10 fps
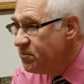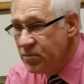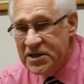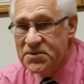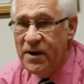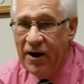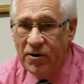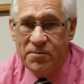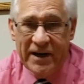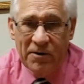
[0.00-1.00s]
Please bow
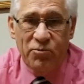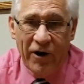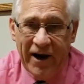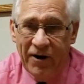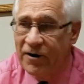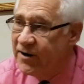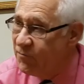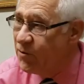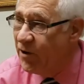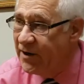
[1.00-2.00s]
with me in prayer,
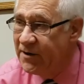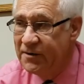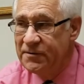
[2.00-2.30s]
everyone.